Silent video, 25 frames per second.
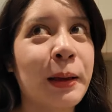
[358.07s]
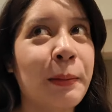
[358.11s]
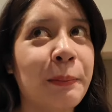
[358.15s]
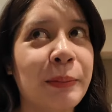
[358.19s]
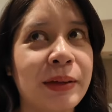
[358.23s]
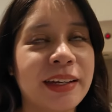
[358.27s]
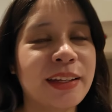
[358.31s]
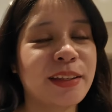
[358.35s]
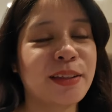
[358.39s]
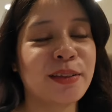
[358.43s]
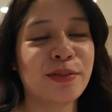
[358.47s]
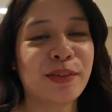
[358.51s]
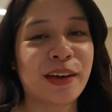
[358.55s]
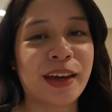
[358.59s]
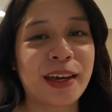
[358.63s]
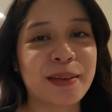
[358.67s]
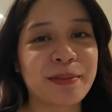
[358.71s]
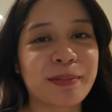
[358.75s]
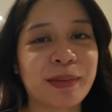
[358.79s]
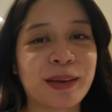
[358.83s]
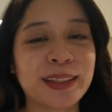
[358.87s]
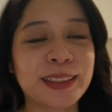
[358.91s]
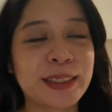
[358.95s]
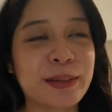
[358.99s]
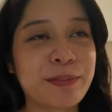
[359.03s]
But it's
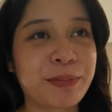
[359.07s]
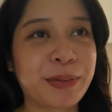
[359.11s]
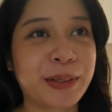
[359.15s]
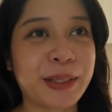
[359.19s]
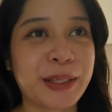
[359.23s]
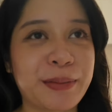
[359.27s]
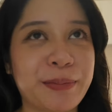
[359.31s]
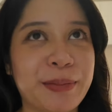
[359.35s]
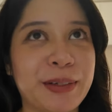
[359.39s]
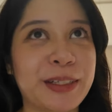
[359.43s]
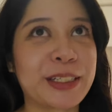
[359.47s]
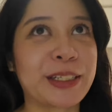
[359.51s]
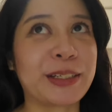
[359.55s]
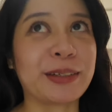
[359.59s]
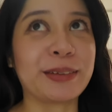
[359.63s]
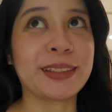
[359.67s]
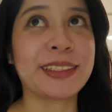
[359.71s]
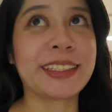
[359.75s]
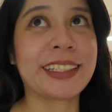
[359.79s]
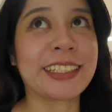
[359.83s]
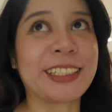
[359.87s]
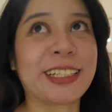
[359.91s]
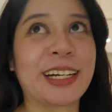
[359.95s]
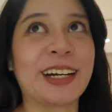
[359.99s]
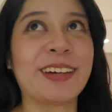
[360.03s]
fine because I'm pretty much
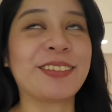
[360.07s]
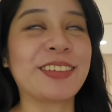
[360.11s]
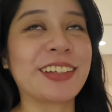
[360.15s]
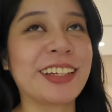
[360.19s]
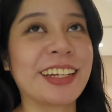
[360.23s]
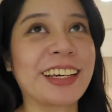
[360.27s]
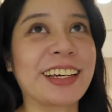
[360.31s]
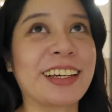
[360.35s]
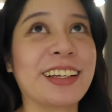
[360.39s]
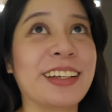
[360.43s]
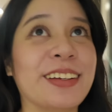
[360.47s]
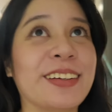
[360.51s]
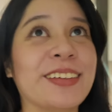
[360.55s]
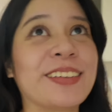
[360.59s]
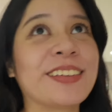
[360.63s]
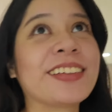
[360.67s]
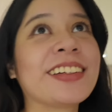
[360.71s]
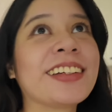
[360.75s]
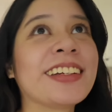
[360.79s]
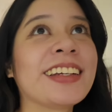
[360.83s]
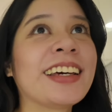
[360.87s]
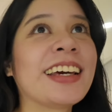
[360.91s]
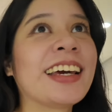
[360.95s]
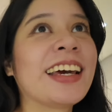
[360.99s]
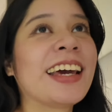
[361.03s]
used to traveling
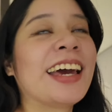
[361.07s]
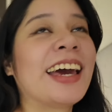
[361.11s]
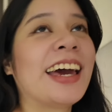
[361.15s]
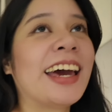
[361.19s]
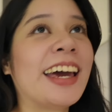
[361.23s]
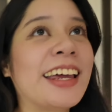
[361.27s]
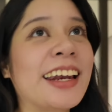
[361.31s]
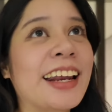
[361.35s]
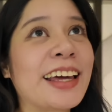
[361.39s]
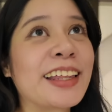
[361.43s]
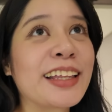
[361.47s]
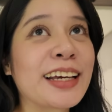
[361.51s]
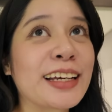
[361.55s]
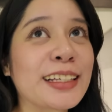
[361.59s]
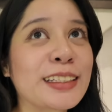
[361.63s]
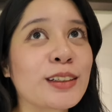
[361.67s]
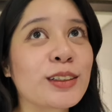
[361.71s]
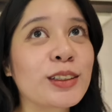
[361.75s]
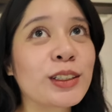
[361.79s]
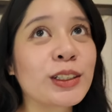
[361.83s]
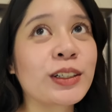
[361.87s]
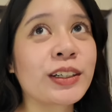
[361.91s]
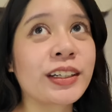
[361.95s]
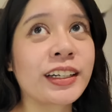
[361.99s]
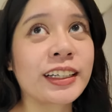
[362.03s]
alone. And I think it's
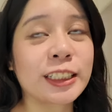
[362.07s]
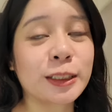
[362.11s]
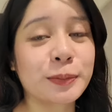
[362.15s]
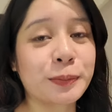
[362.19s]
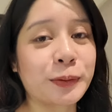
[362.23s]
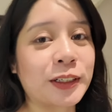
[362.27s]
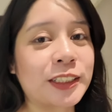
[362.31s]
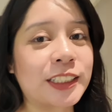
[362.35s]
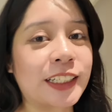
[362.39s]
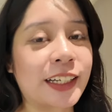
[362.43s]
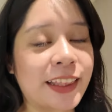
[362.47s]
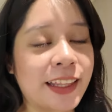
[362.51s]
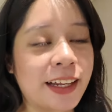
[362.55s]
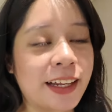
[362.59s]
also good exposure